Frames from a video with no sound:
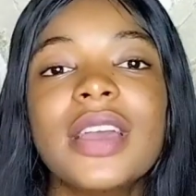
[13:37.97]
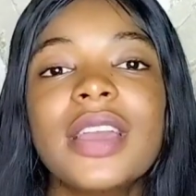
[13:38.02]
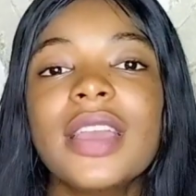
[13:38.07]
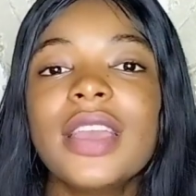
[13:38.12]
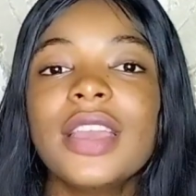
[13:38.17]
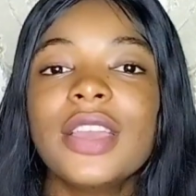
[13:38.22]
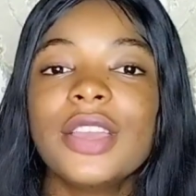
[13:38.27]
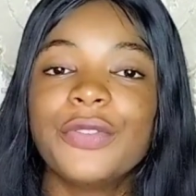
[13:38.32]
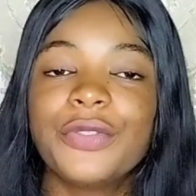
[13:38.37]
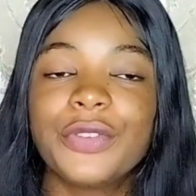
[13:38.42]

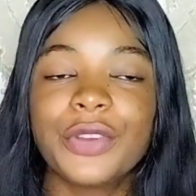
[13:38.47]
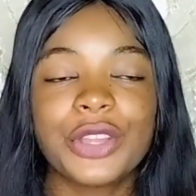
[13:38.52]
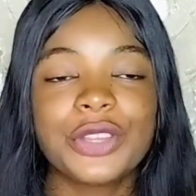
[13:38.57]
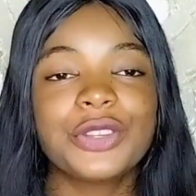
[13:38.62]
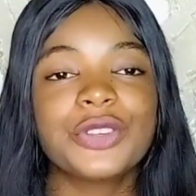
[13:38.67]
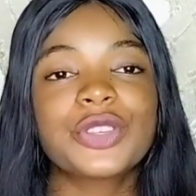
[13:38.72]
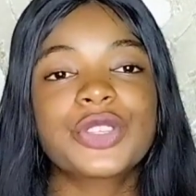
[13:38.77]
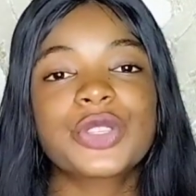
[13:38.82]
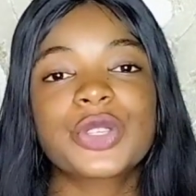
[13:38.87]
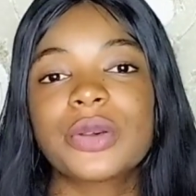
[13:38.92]
if you're a new
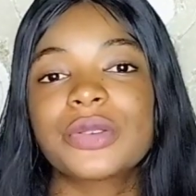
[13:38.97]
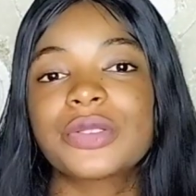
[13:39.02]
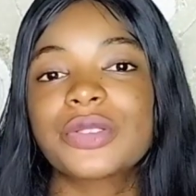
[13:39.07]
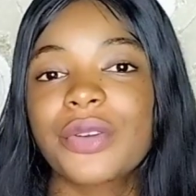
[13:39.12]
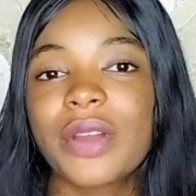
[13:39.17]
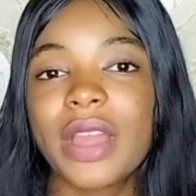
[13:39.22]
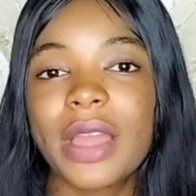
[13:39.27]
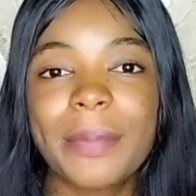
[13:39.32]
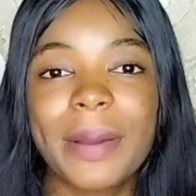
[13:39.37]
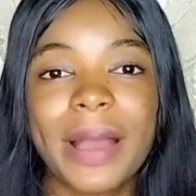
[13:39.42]

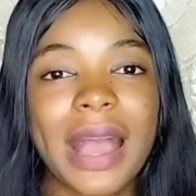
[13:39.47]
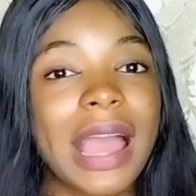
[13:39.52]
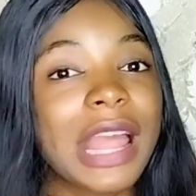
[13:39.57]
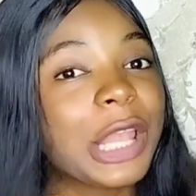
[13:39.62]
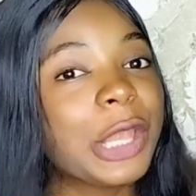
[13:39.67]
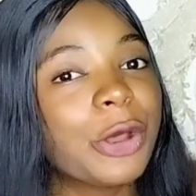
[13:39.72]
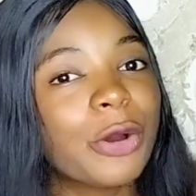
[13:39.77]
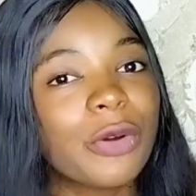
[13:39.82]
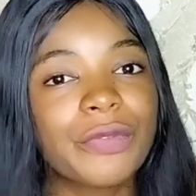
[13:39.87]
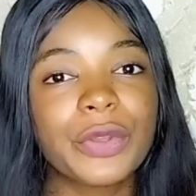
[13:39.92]
subscriber i
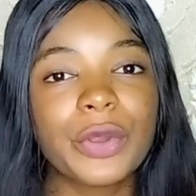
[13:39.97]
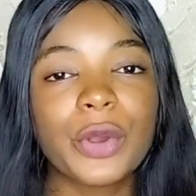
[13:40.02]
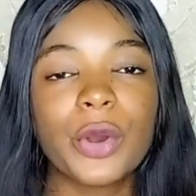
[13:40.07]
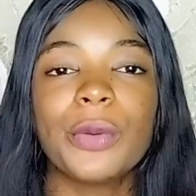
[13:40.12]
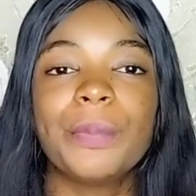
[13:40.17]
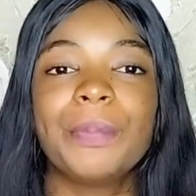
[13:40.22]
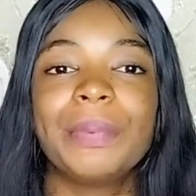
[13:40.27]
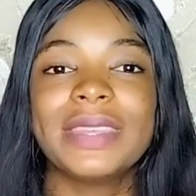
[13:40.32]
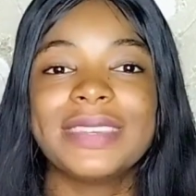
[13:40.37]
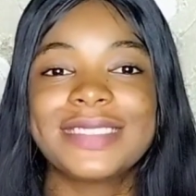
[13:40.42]
love you all
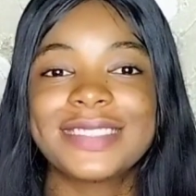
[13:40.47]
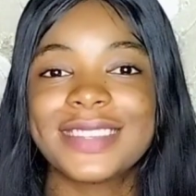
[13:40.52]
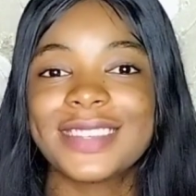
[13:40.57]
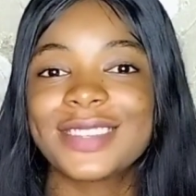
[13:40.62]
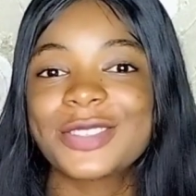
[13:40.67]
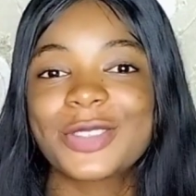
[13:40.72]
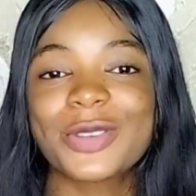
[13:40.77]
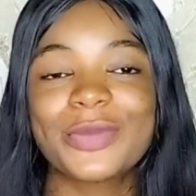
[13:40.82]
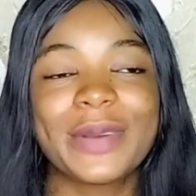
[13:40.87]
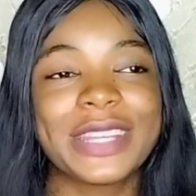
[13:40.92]
please stick to
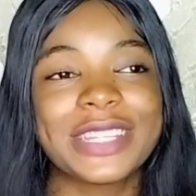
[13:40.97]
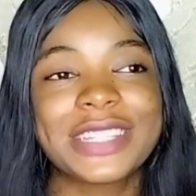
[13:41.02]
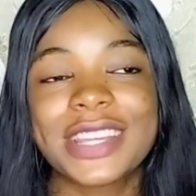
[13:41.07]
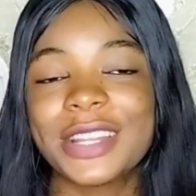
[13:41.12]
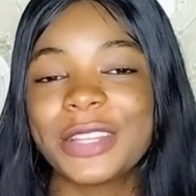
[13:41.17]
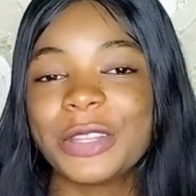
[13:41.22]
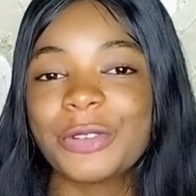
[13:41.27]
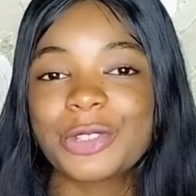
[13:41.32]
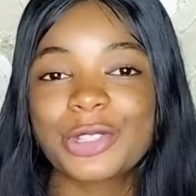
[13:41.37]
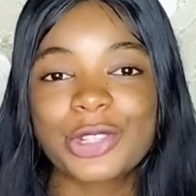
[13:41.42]
my channel
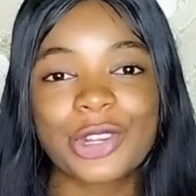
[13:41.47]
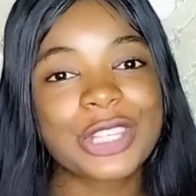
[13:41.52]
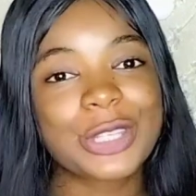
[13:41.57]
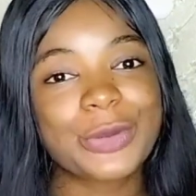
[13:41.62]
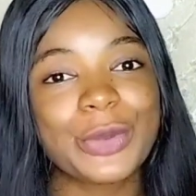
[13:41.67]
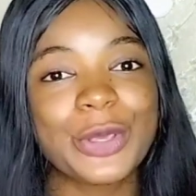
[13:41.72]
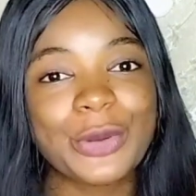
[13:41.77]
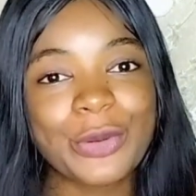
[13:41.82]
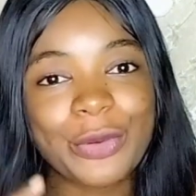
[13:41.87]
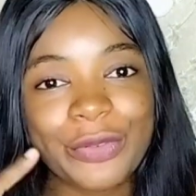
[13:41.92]
trust me
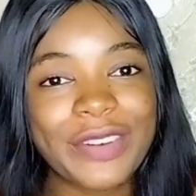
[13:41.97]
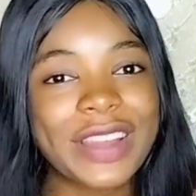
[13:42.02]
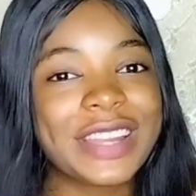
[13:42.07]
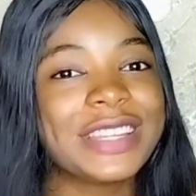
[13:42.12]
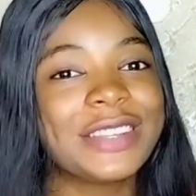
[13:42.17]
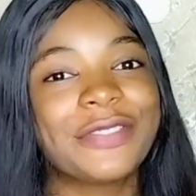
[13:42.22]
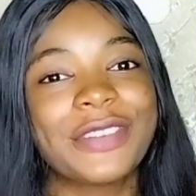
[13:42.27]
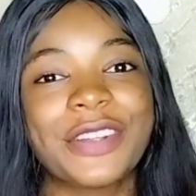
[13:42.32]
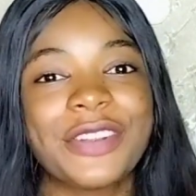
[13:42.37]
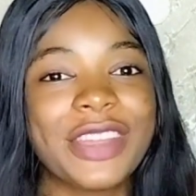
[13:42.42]
you'll find it
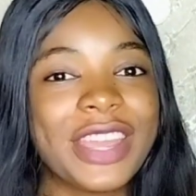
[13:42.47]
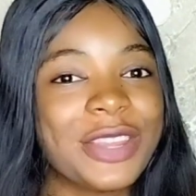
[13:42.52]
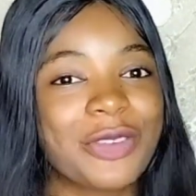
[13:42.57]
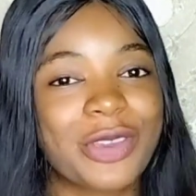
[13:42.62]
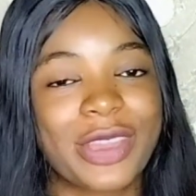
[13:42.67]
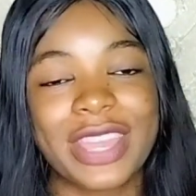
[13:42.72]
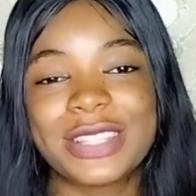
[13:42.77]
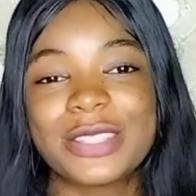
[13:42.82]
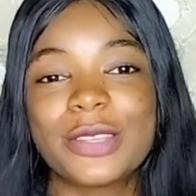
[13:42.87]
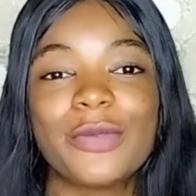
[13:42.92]
very
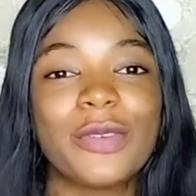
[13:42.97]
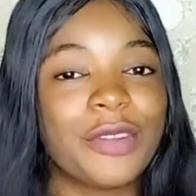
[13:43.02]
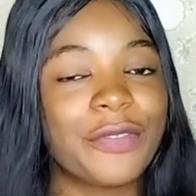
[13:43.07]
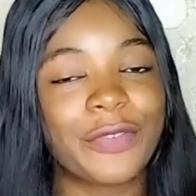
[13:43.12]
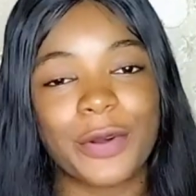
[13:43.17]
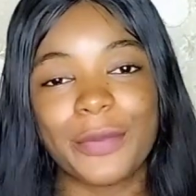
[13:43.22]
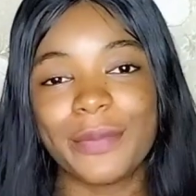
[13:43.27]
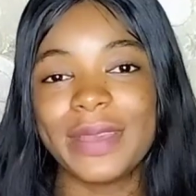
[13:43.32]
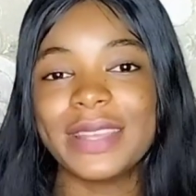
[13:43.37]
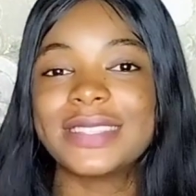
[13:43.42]
educative
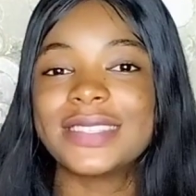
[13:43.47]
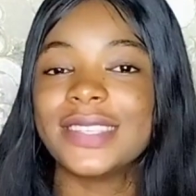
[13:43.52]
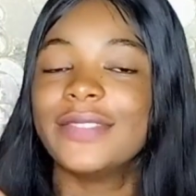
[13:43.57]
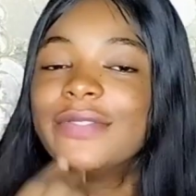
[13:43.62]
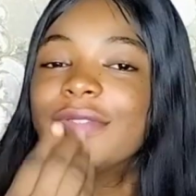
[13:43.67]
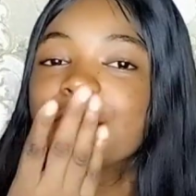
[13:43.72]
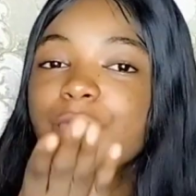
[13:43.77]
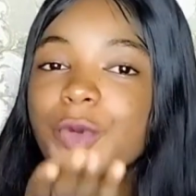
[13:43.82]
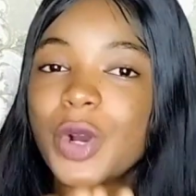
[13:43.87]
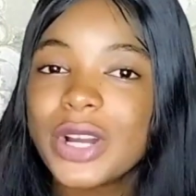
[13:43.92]
informative
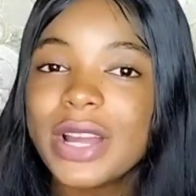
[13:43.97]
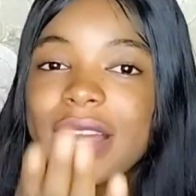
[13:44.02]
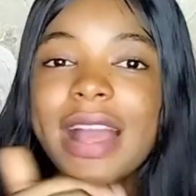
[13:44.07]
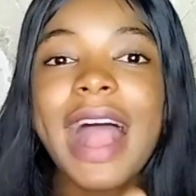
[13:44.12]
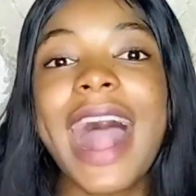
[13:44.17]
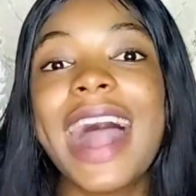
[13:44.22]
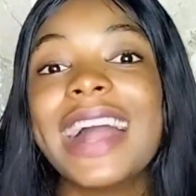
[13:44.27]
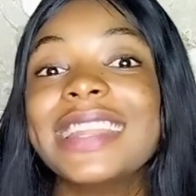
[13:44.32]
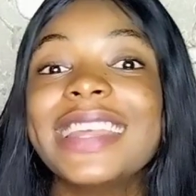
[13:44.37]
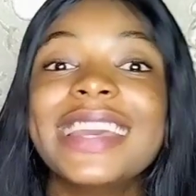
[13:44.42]

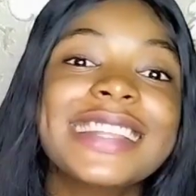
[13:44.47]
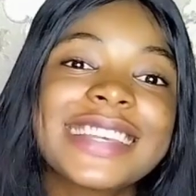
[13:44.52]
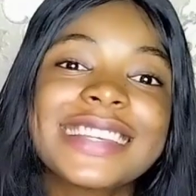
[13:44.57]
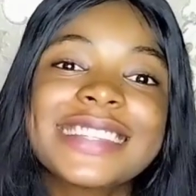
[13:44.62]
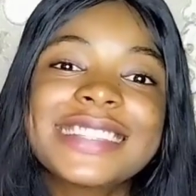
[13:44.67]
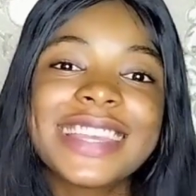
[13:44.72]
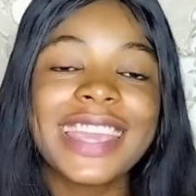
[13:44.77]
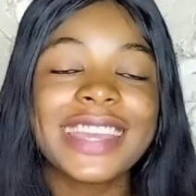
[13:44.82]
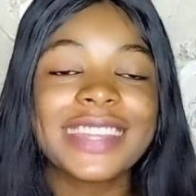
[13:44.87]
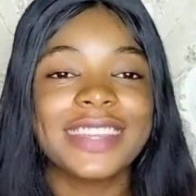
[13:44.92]
and
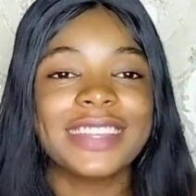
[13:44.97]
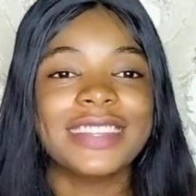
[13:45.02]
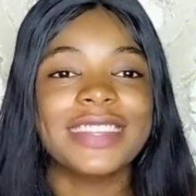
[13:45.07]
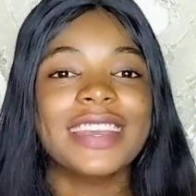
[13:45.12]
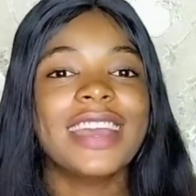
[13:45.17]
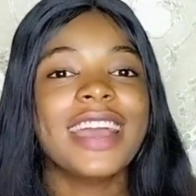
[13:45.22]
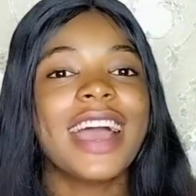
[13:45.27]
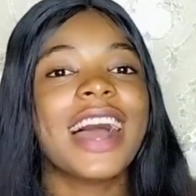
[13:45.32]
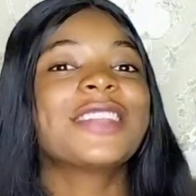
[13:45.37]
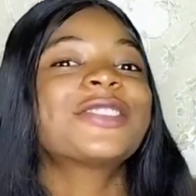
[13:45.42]
entertaining
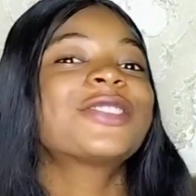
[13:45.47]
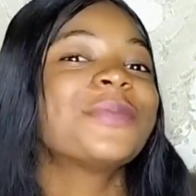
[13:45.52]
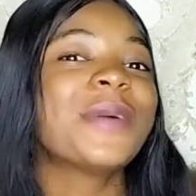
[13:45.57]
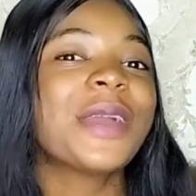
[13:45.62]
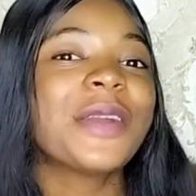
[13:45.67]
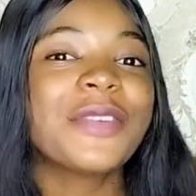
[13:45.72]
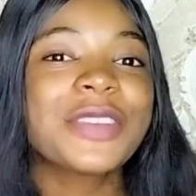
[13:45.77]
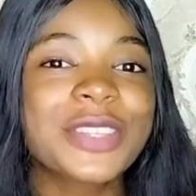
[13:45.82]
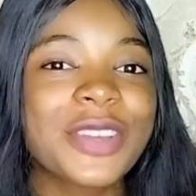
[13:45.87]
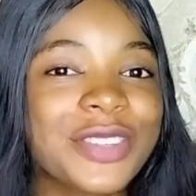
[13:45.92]
and to my
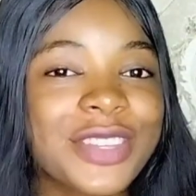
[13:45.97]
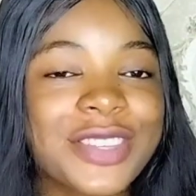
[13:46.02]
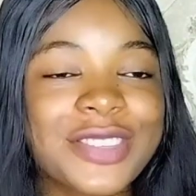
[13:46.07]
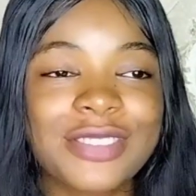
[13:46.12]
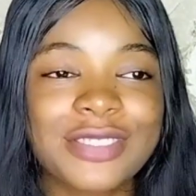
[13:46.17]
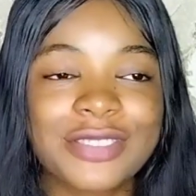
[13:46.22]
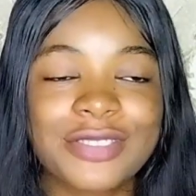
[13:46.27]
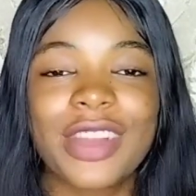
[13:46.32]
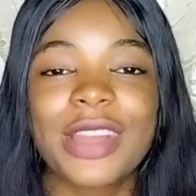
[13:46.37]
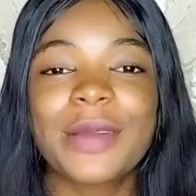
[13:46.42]
returning
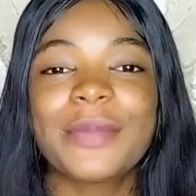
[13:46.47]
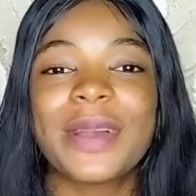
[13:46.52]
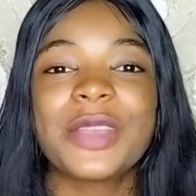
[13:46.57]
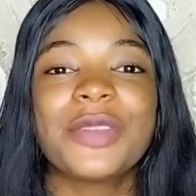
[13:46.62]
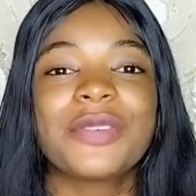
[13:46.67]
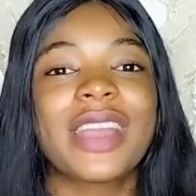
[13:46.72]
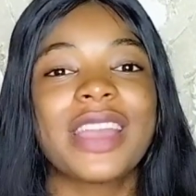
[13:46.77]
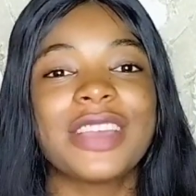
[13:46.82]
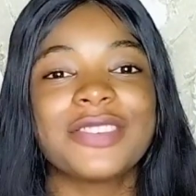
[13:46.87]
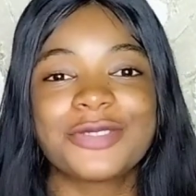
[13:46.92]
subscriber you
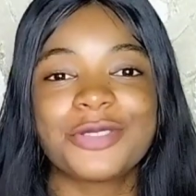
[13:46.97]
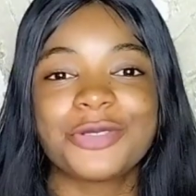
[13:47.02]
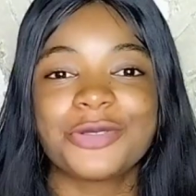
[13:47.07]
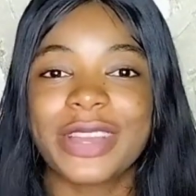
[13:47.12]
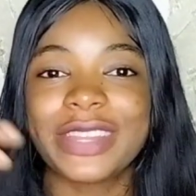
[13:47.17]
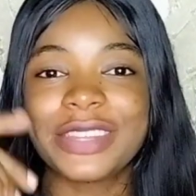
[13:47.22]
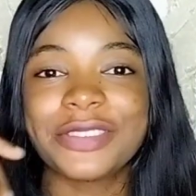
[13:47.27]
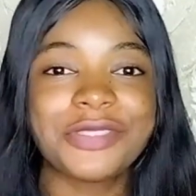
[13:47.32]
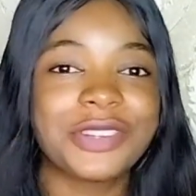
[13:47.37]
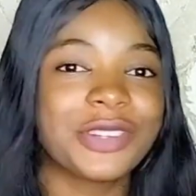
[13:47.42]
guys know you're the
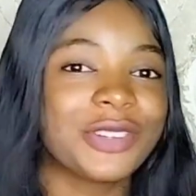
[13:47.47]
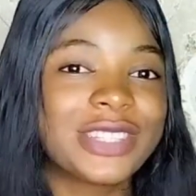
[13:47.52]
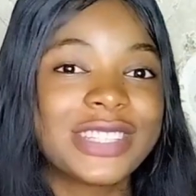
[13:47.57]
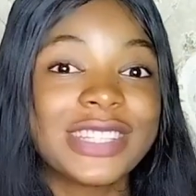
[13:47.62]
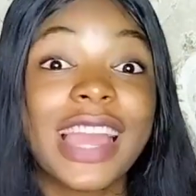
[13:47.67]
real g i